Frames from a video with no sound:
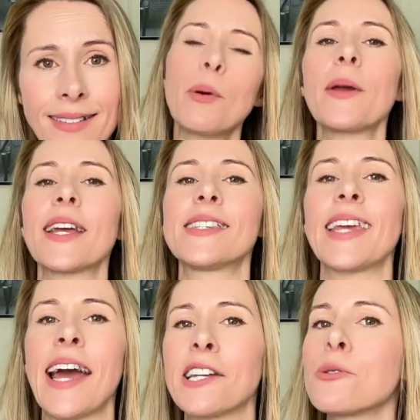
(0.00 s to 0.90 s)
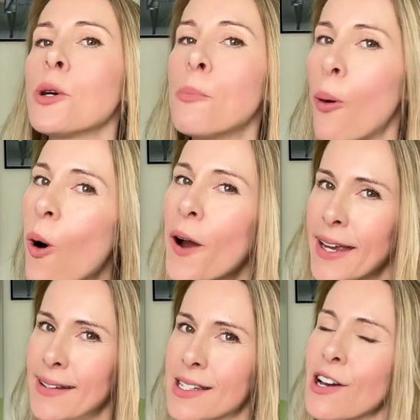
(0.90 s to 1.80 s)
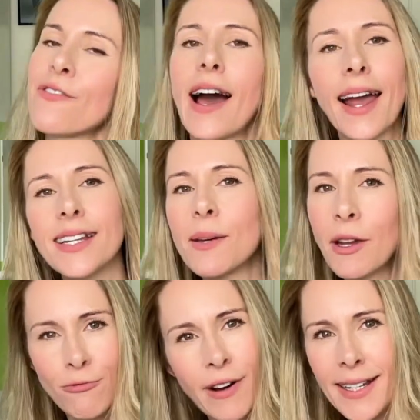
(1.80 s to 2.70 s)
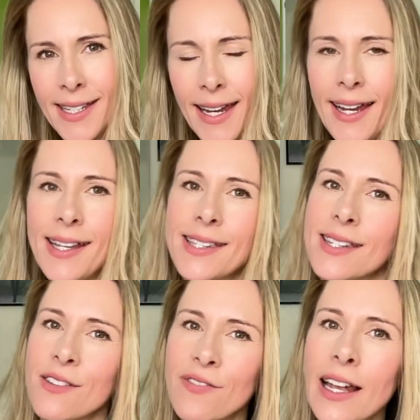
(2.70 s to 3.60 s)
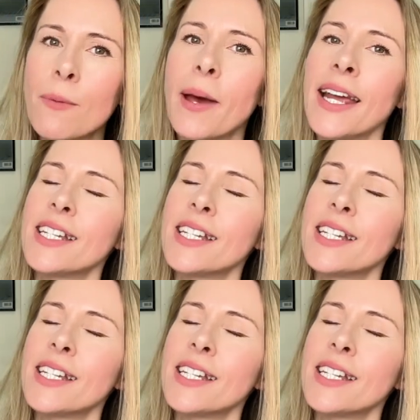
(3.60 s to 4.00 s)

but because the actual point of academic writing is to develop a